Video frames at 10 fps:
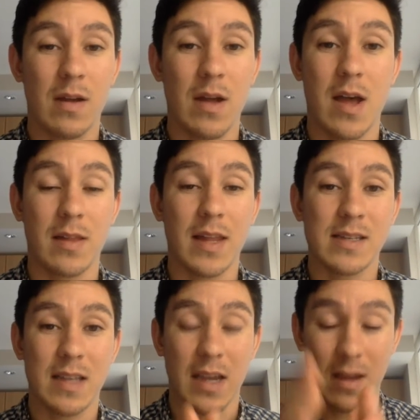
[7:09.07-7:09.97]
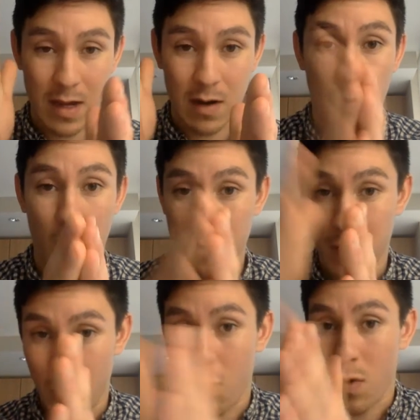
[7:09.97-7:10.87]
uh, unless they kind of one
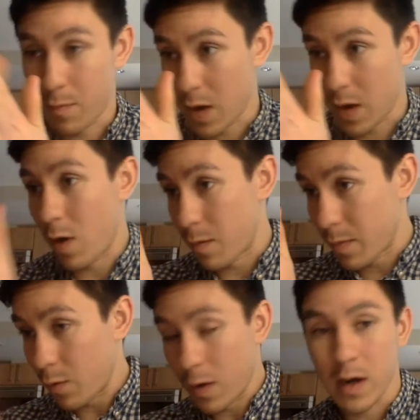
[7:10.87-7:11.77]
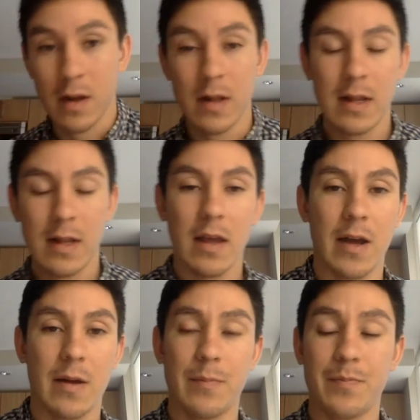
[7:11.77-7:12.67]
by one by one by one
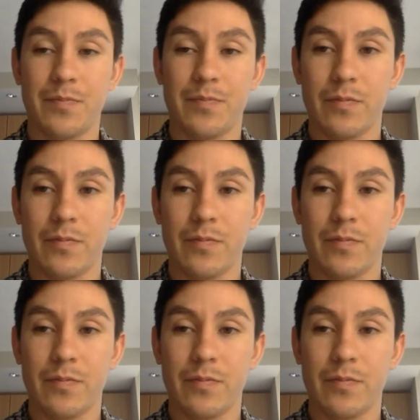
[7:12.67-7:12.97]
um,